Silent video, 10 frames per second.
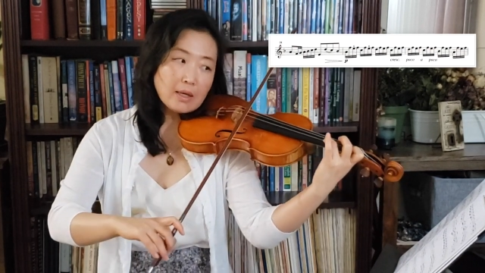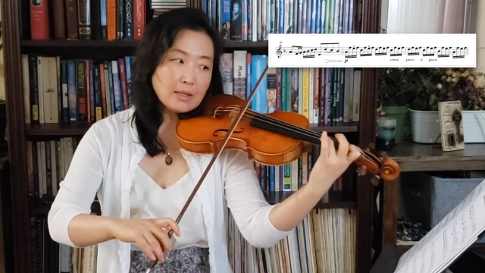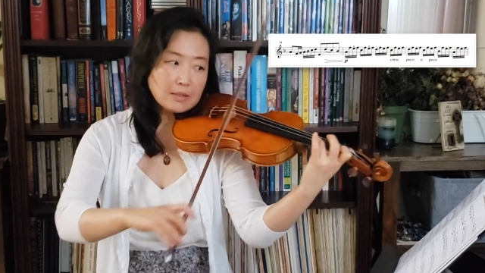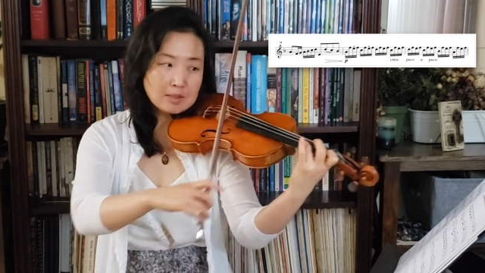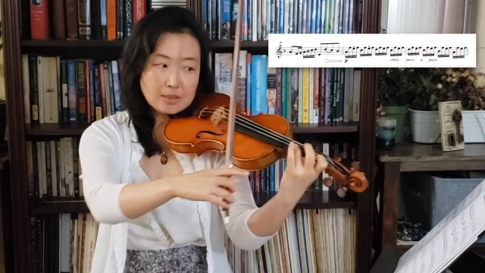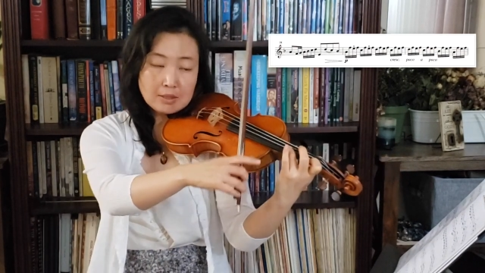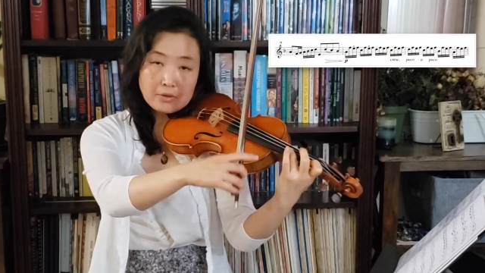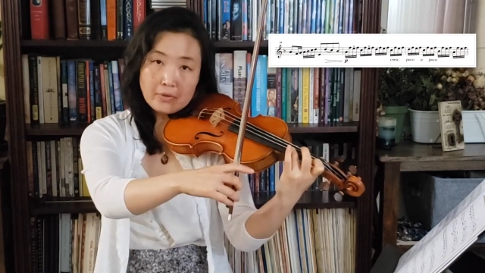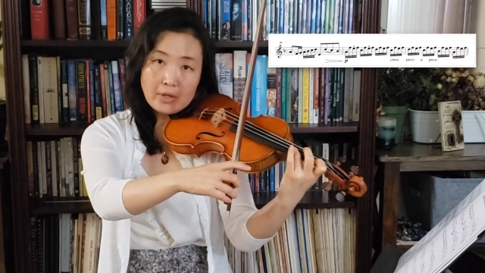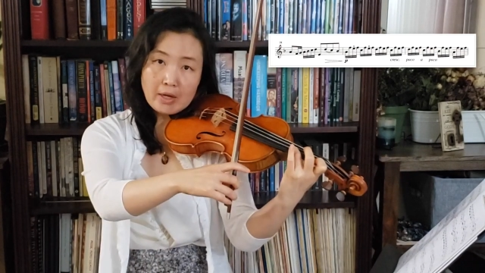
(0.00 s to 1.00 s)
it's
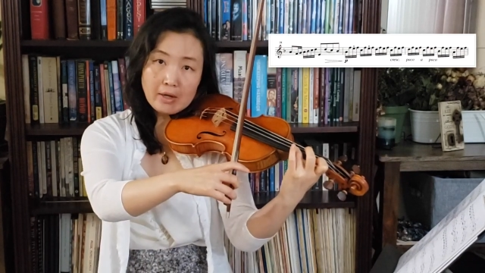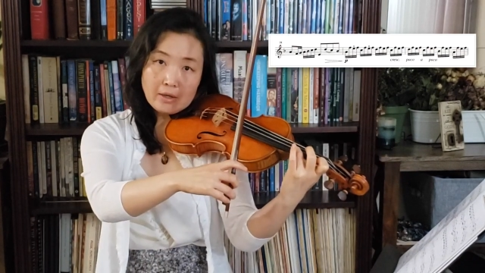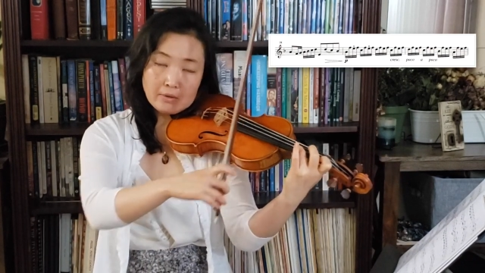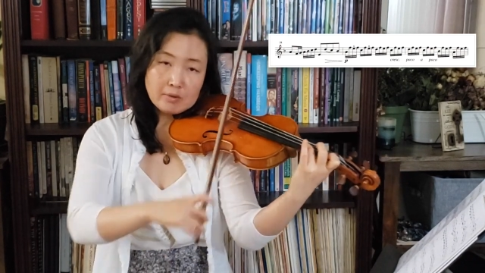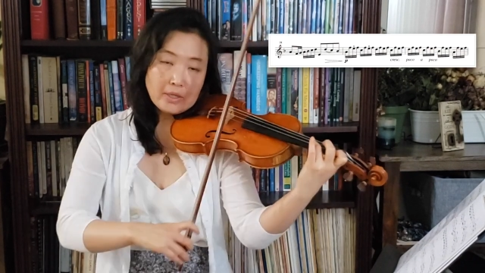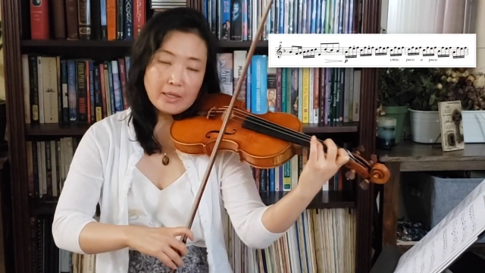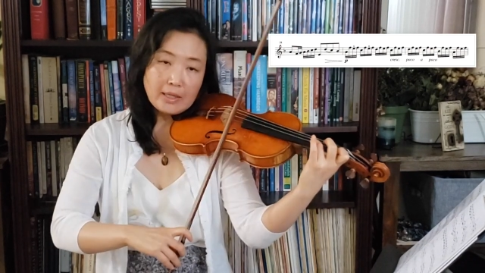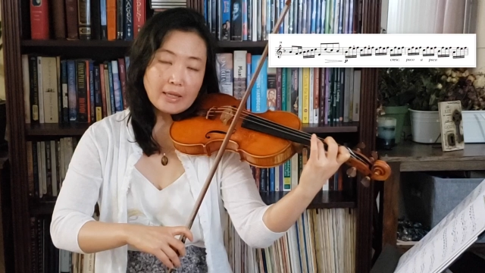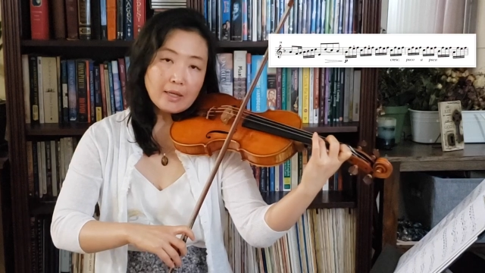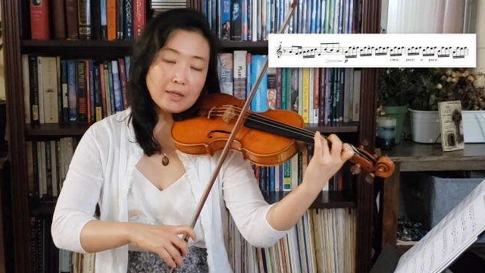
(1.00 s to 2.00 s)
still there, right?
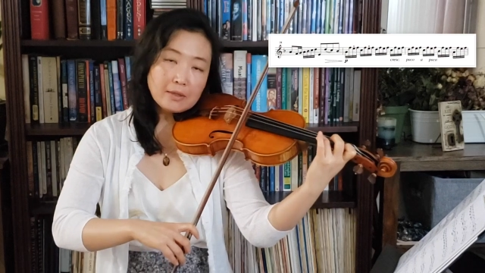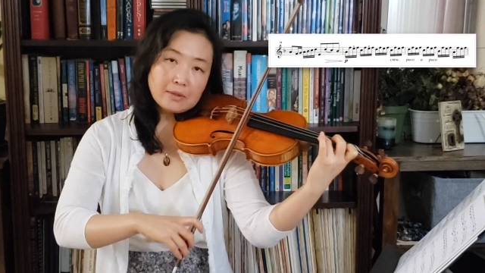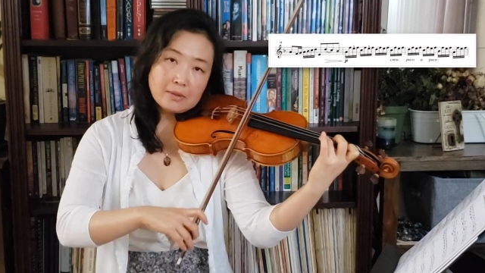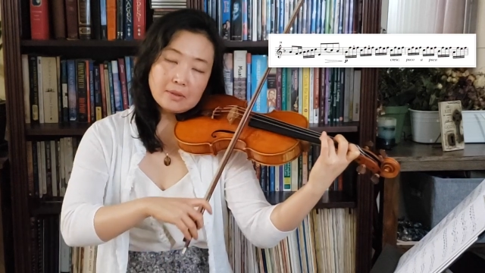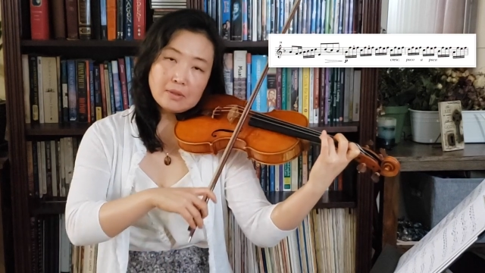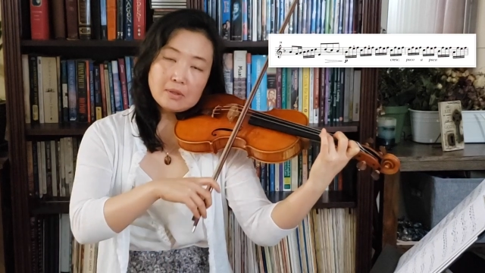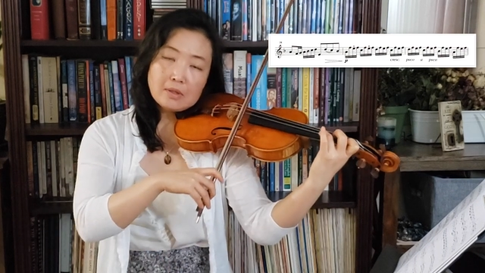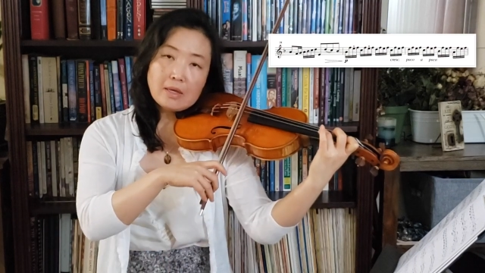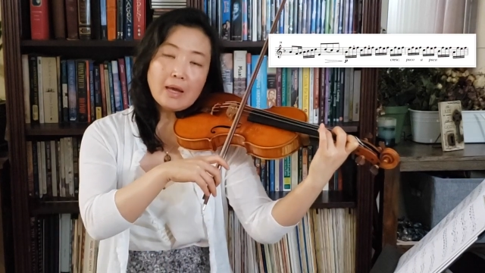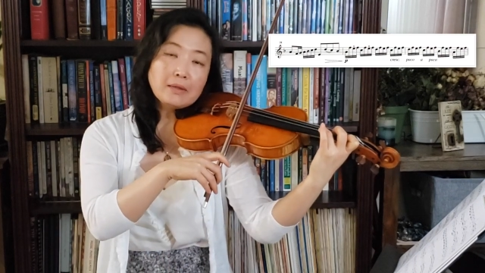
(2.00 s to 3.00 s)
And then
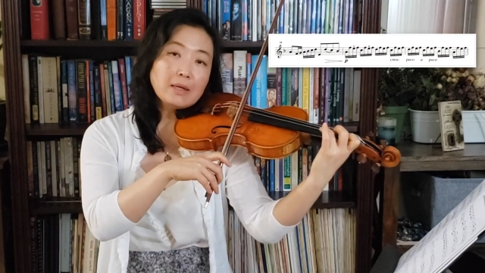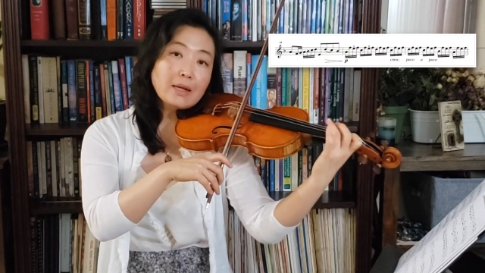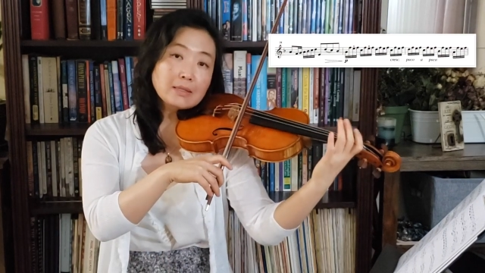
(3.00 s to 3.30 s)
I